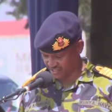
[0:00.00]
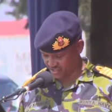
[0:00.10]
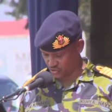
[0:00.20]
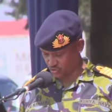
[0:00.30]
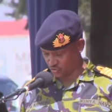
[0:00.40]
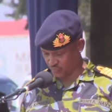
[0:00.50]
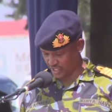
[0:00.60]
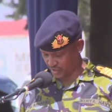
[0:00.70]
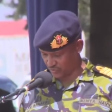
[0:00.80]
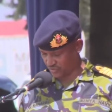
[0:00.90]
you could be
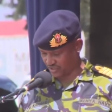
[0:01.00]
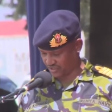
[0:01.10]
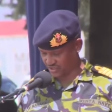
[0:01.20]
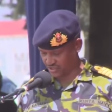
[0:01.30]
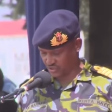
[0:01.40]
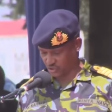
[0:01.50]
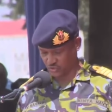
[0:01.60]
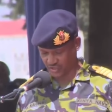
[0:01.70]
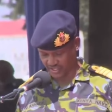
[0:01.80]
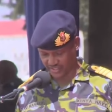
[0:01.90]
able to
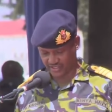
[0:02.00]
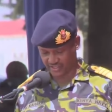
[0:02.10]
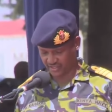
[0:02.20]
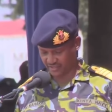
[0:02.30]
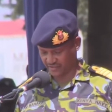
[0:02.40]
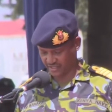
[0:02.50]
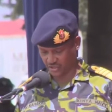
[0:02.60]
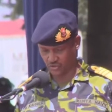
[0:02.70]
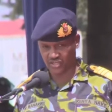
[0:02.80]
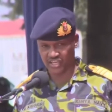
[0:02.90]
grace this
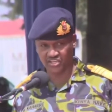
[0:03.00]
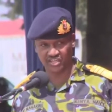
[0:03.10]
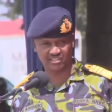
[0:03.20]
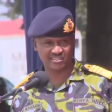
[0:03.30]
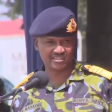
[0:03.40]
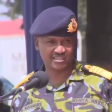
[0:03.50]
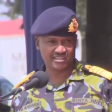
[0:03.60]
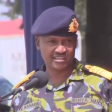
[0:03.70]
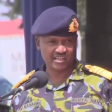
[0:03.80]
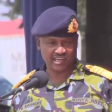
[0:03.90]
occasion
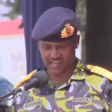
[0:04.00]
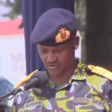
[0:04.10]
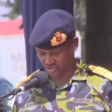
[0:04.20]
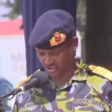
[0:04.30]
out